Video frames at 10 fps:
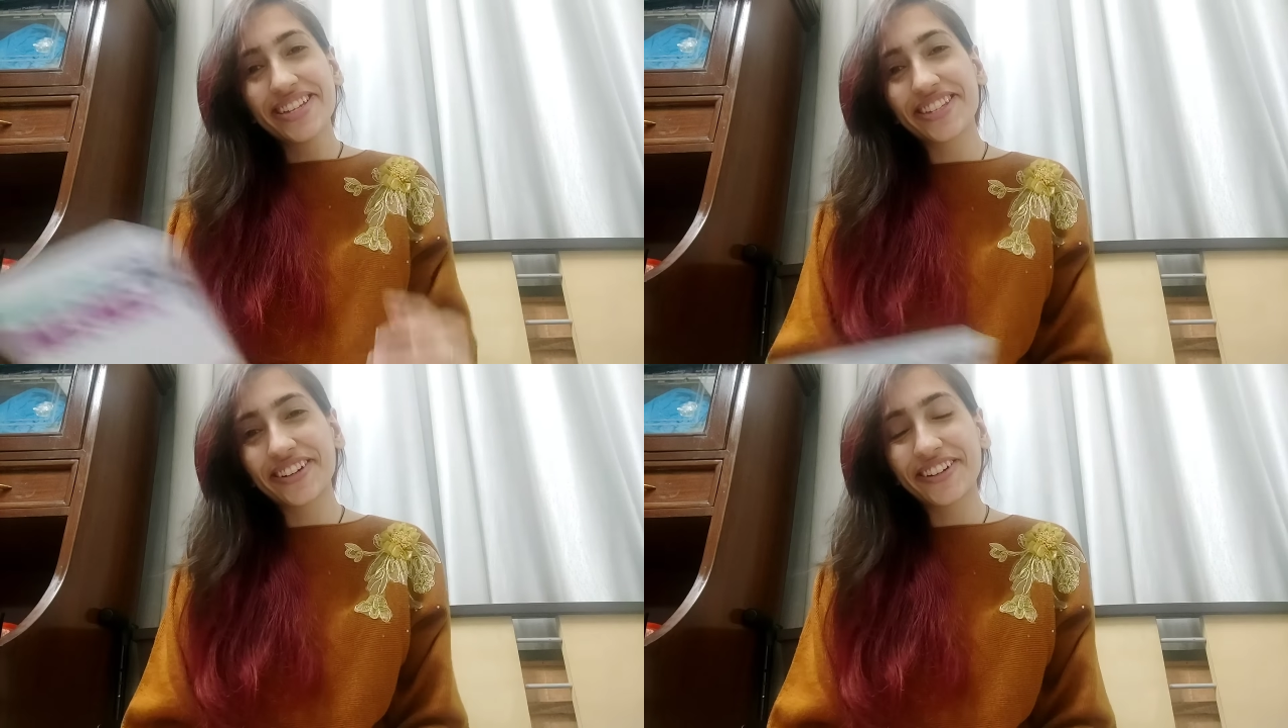
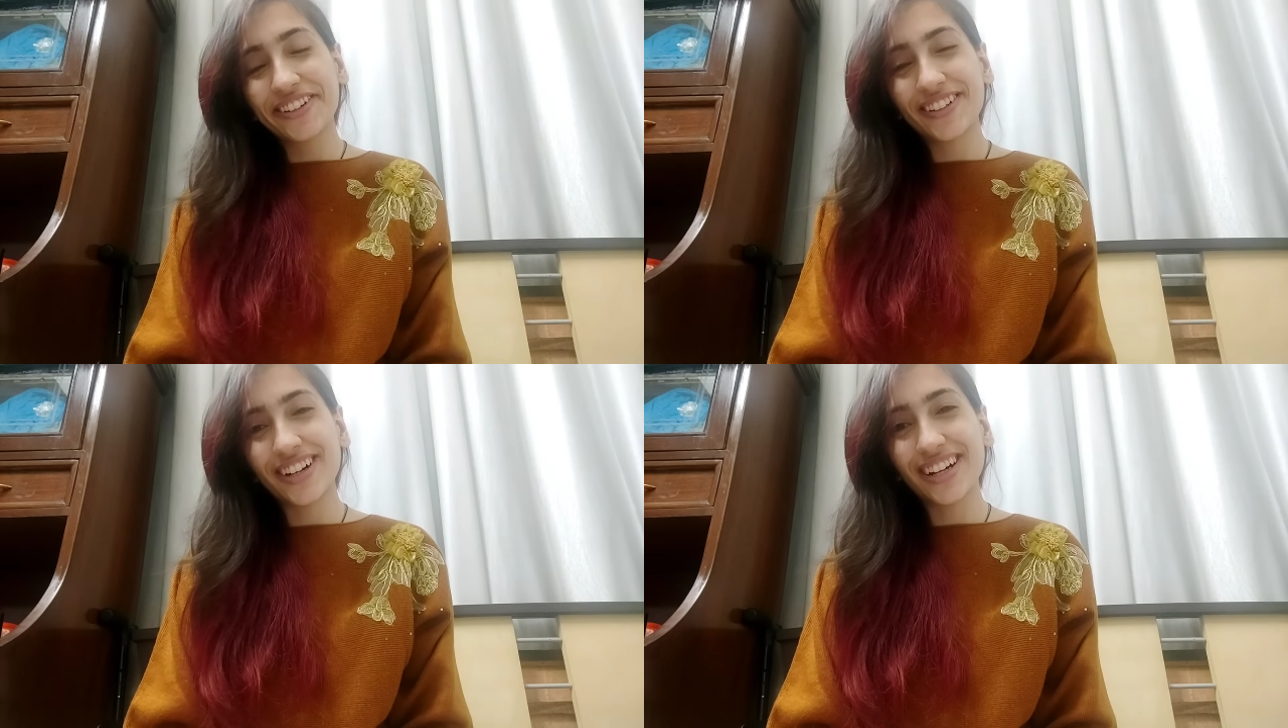so
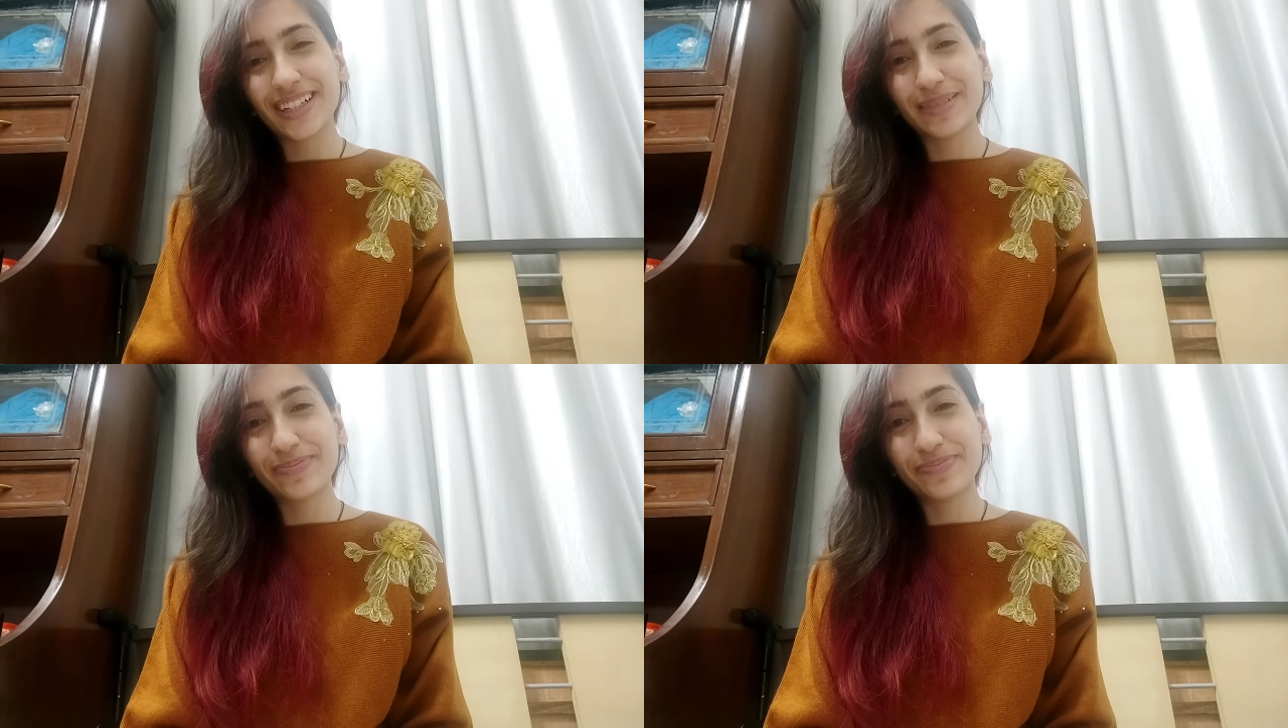
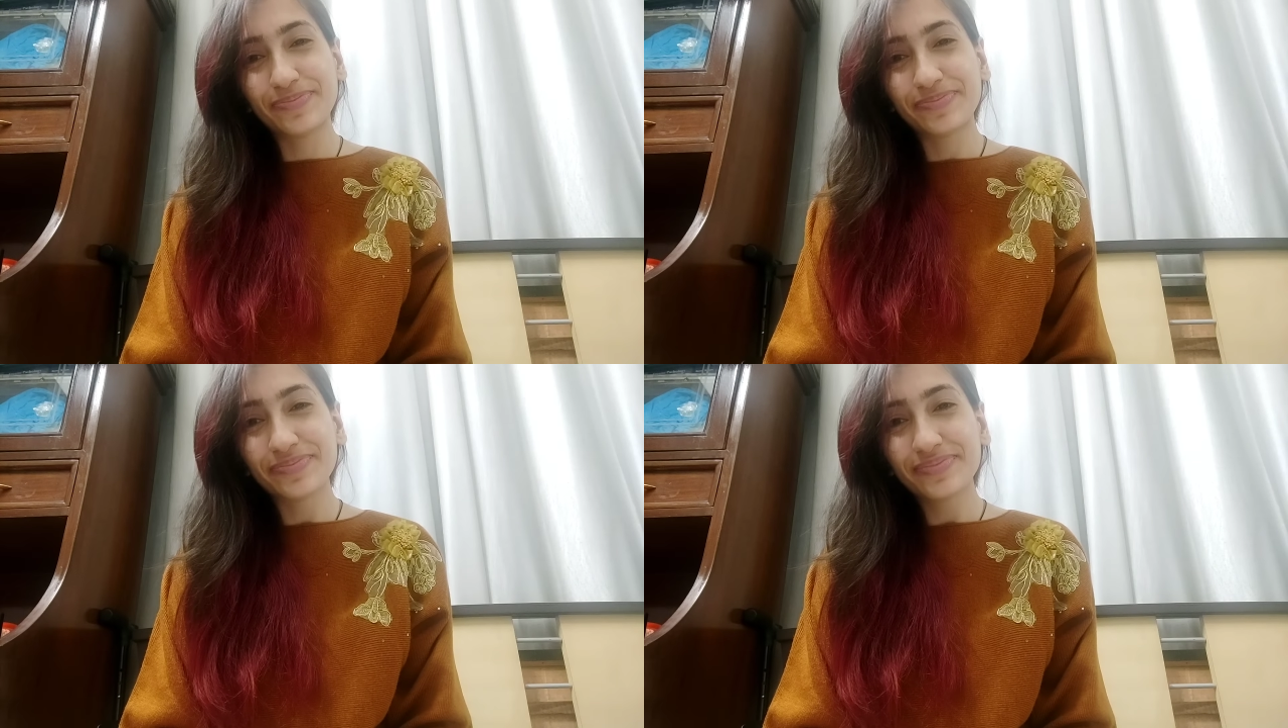
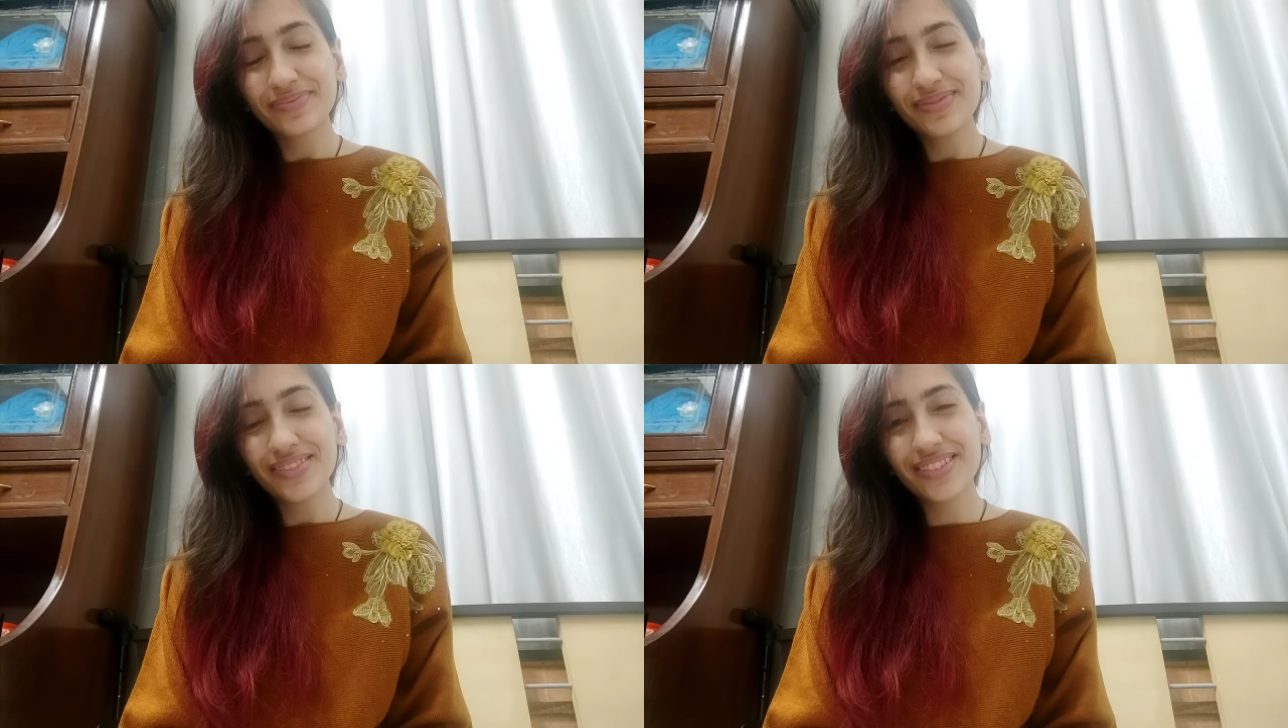um
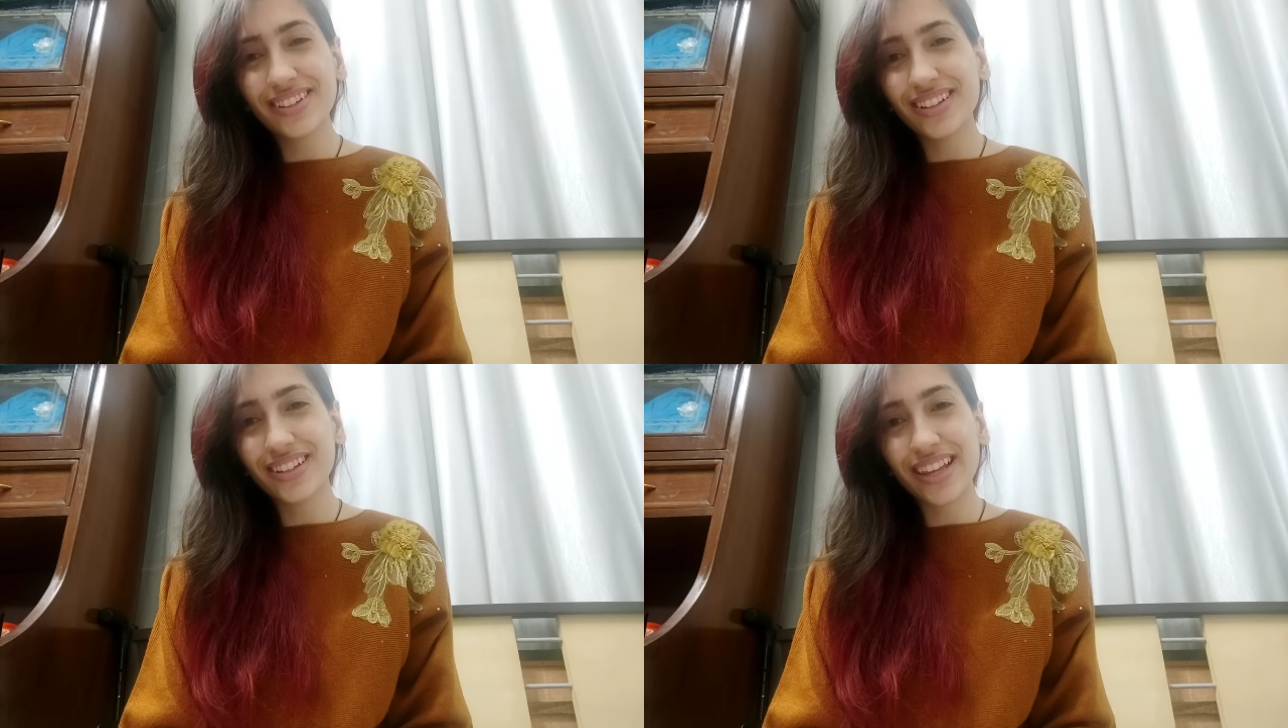
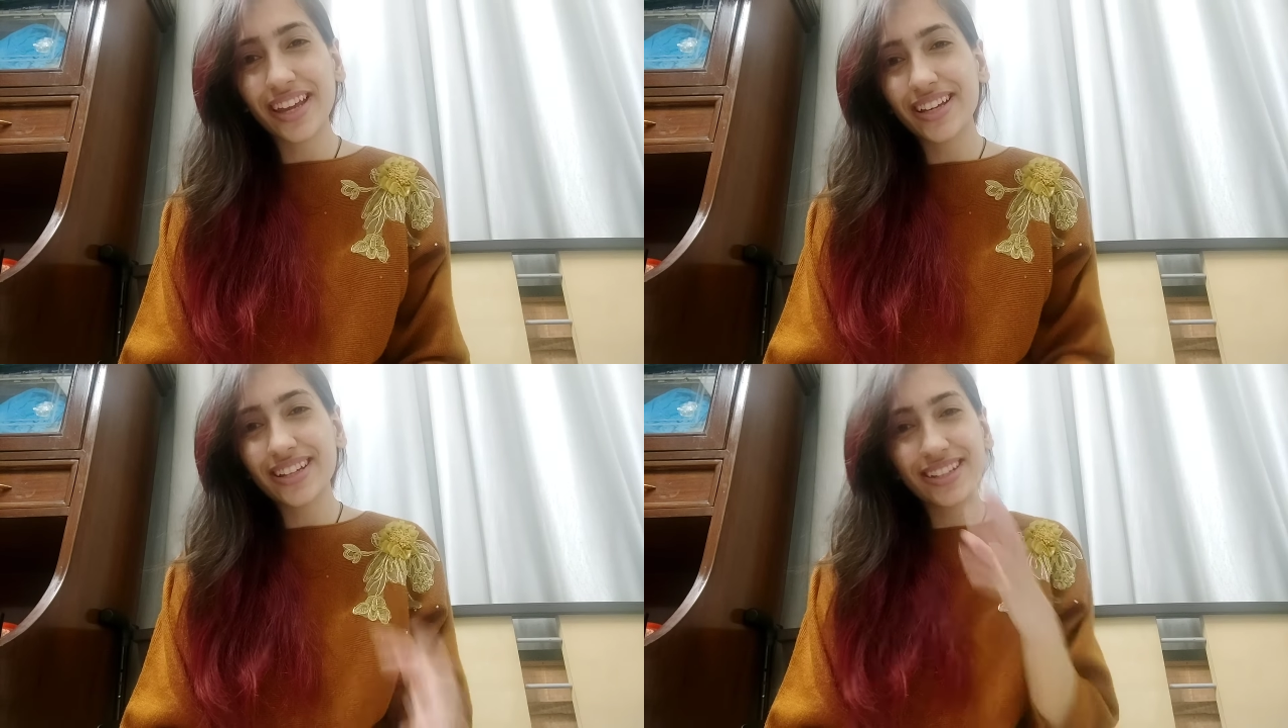you know,
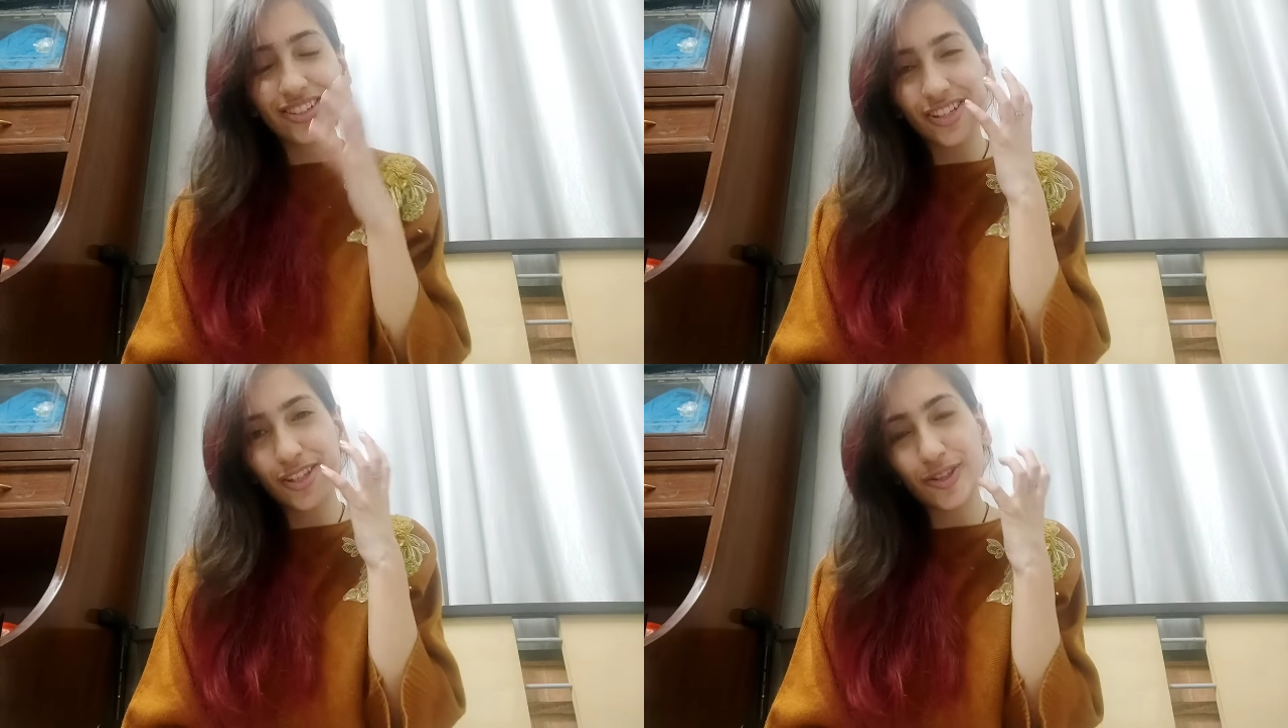like
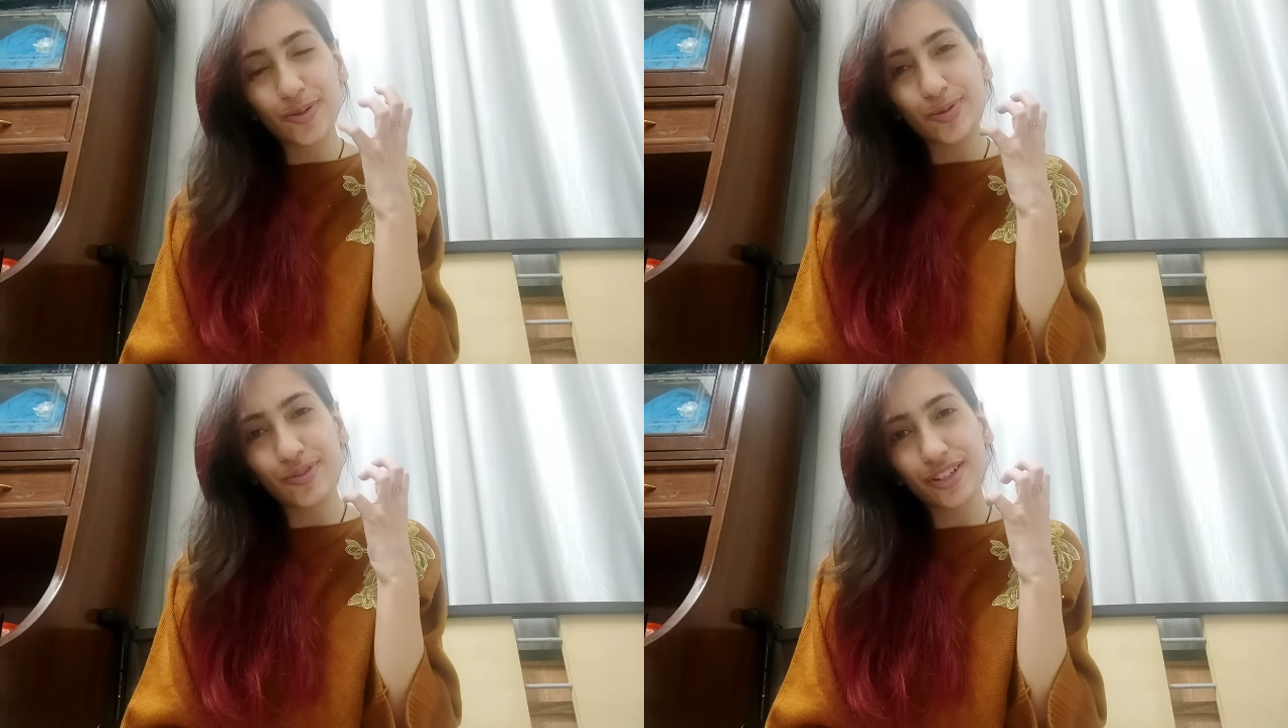just
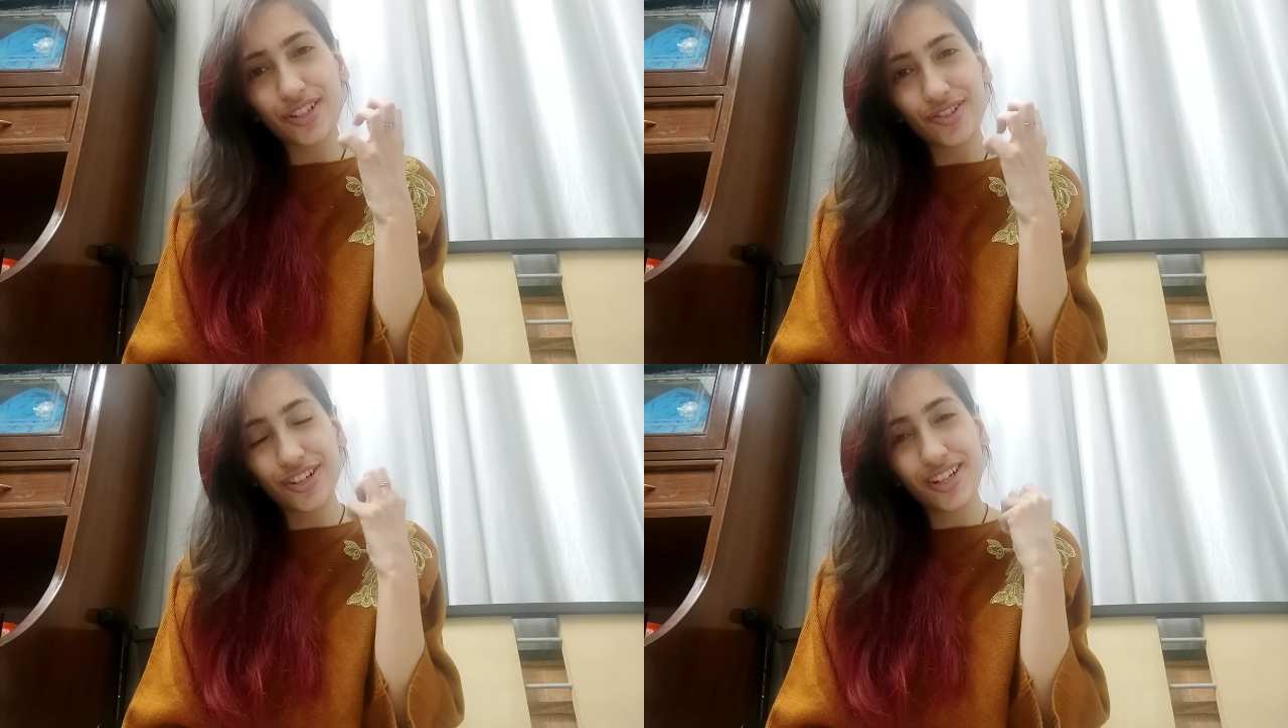so
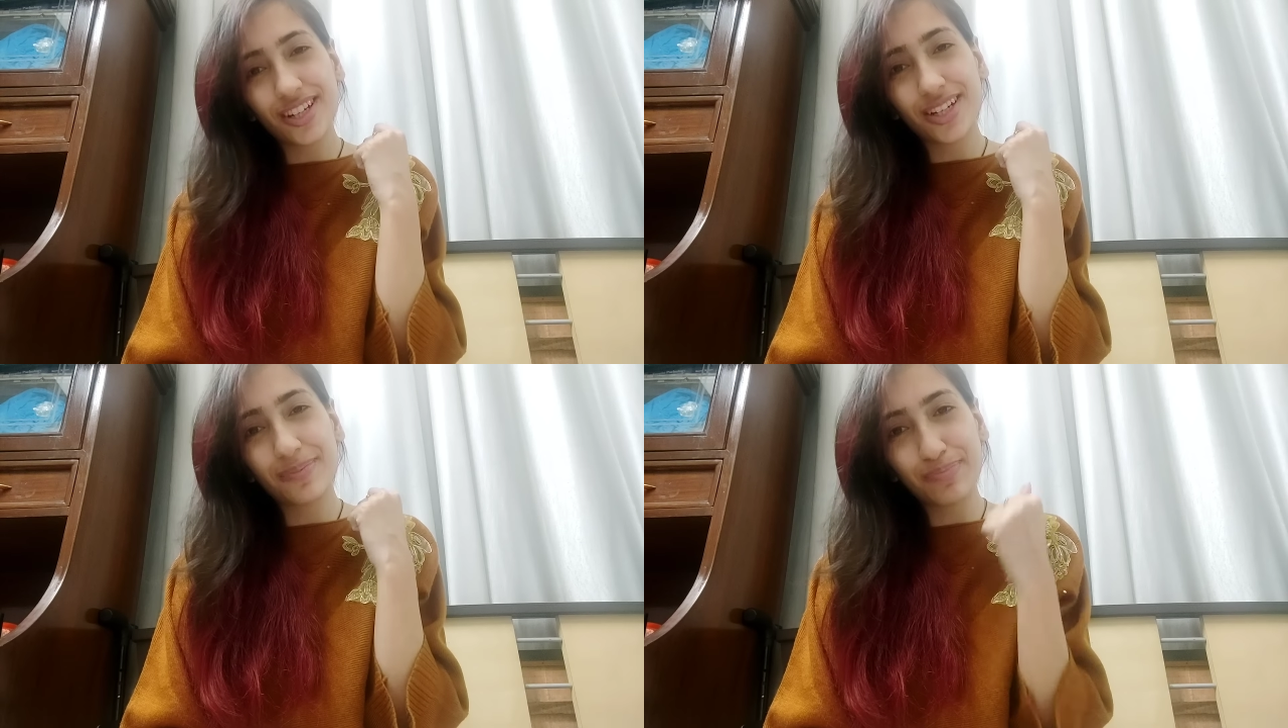
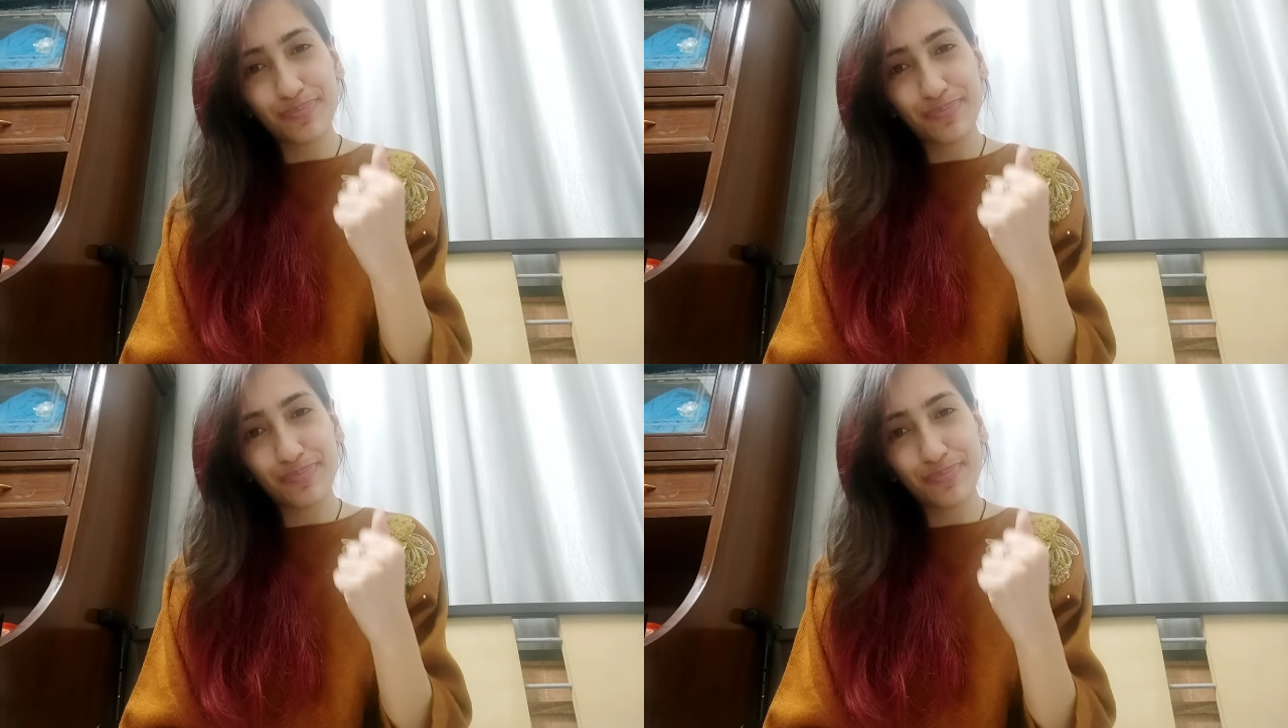frustrated